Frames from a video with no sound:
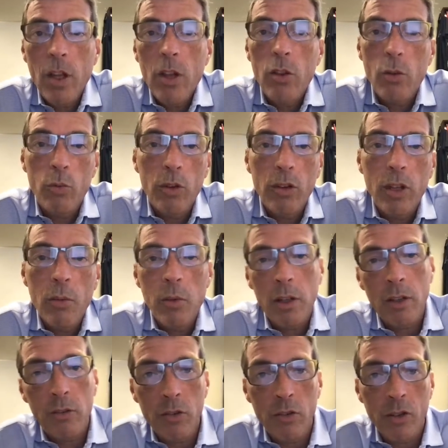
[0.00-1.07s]
The restatement
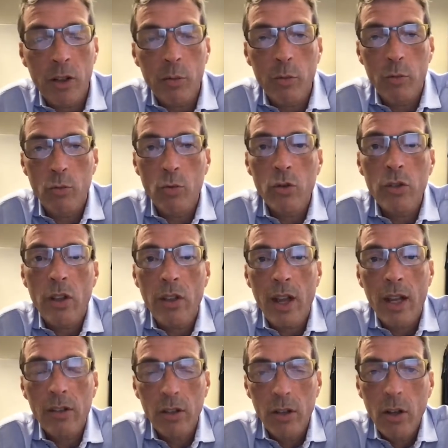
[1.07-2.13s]
gives us a couple of rules on
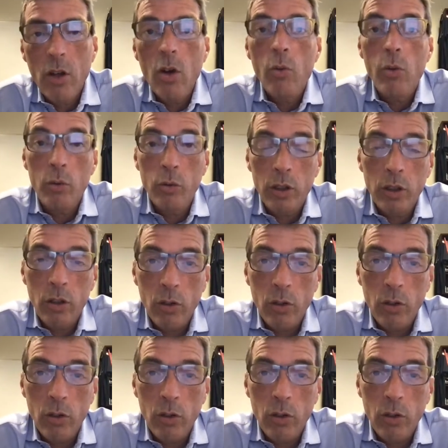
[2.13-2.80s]
that. We will need to